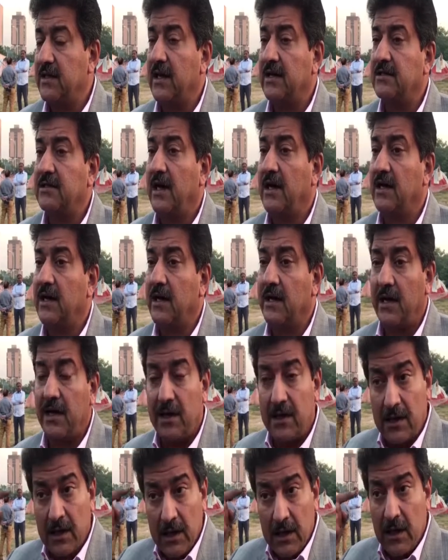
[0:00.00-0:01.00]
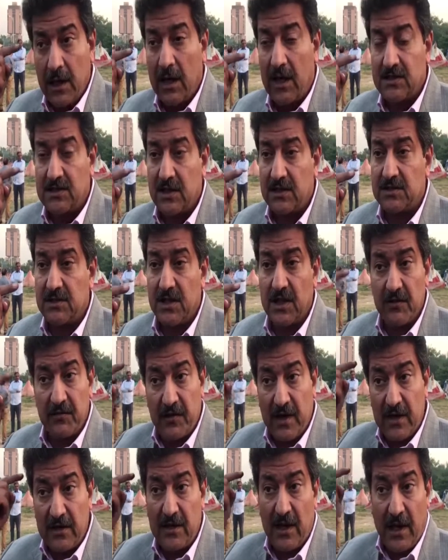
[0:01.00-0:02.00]
They targeted Arshad
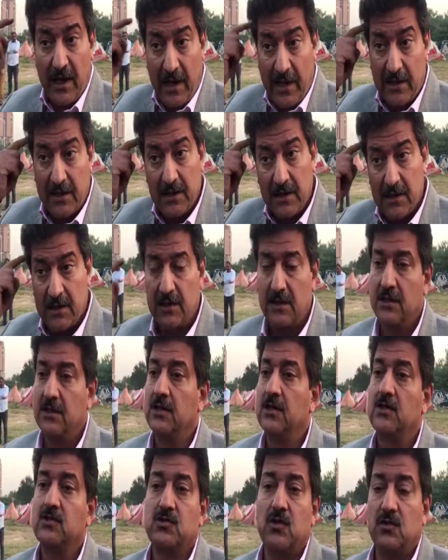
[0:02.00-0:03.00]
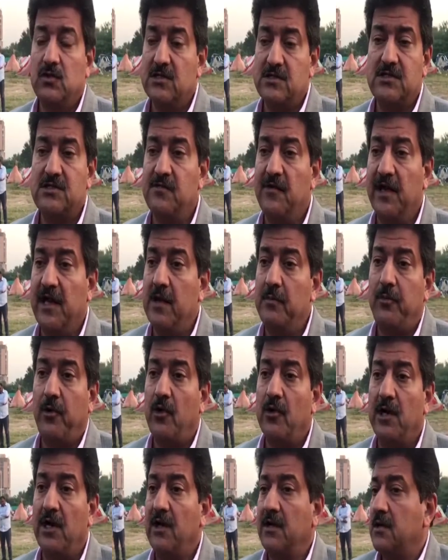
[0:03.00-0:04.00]
Sharif in the head. So this is very
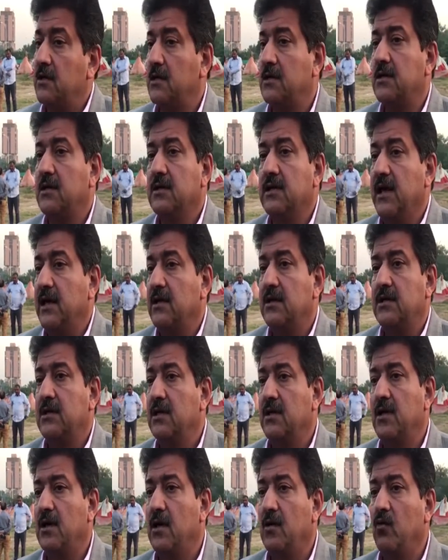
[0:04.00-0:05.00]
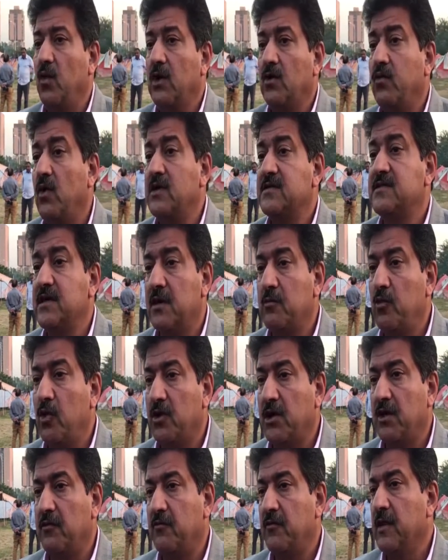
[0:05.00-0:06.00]
important that uh, what was their
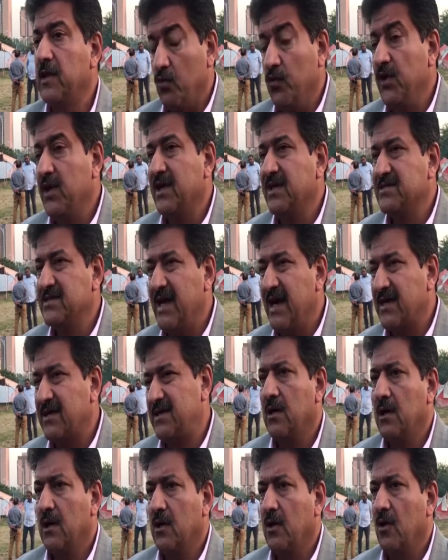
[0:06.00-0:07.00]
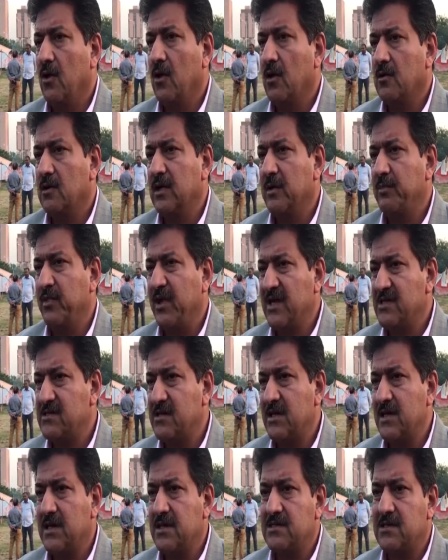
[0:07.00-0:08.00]
motive. We reject or the
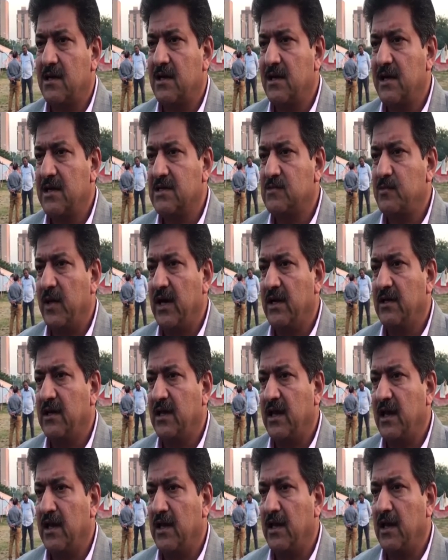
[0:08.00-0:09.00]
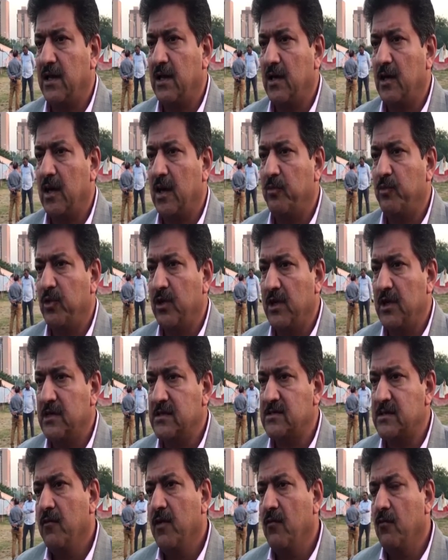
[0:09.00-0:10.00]
press release released by the Kenyan uh,
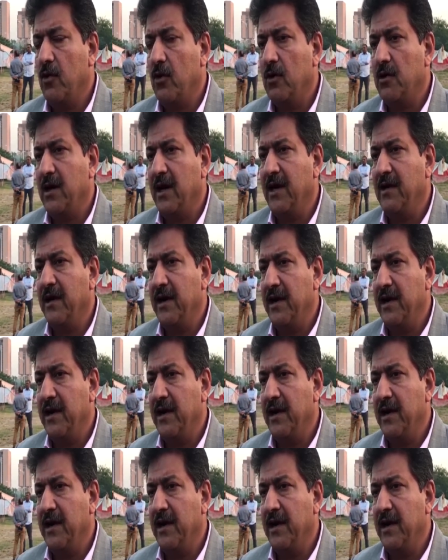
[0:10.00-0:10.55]
police. We want an